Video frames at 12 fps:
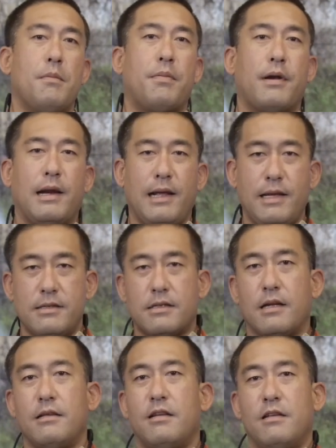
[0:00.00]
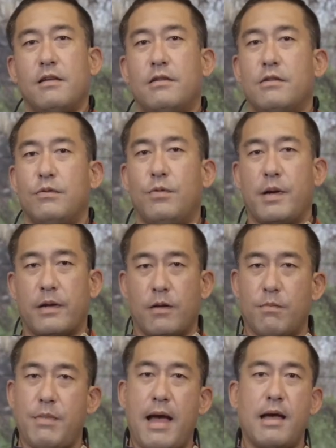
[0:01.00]
Please continue to wear
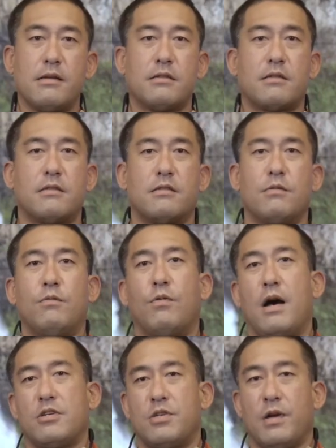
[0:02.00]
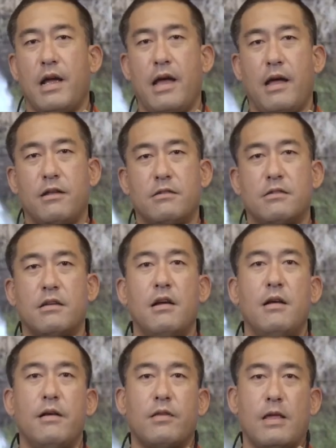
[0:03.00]
your masks, wash your hands,
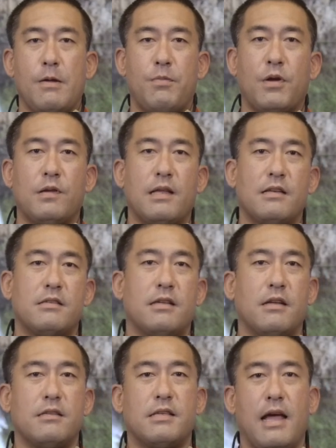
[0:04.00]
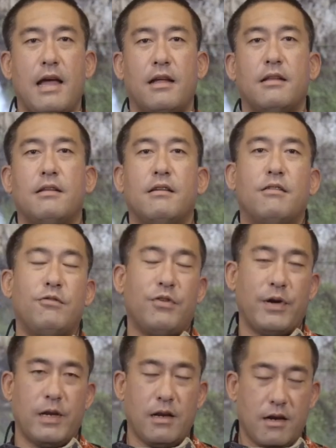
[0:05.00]
keep your distance, and
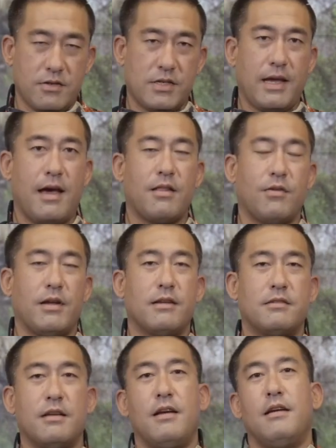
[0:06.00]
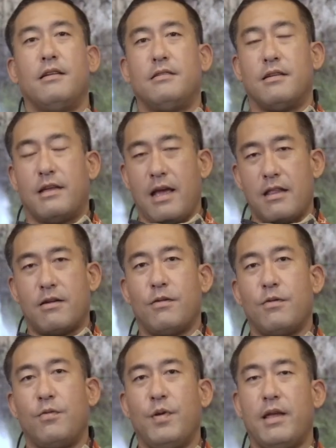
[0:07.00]
avoid large gatherings.
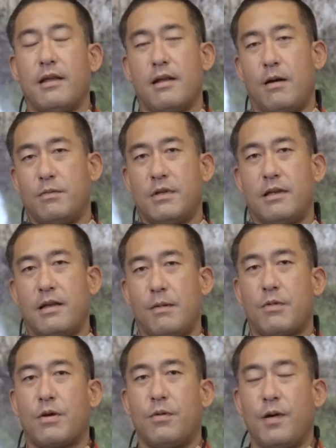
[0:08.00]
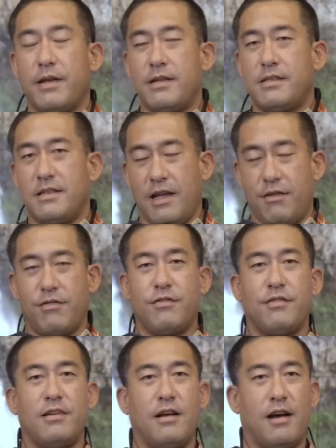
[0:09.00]
Together, we can help to keep Kauai safe.
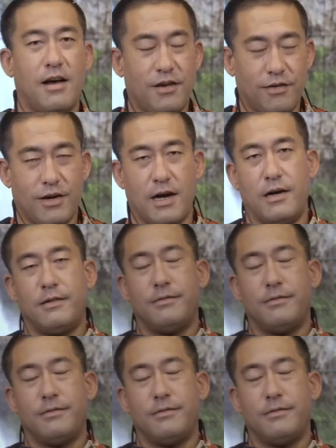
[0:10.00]
Aloha.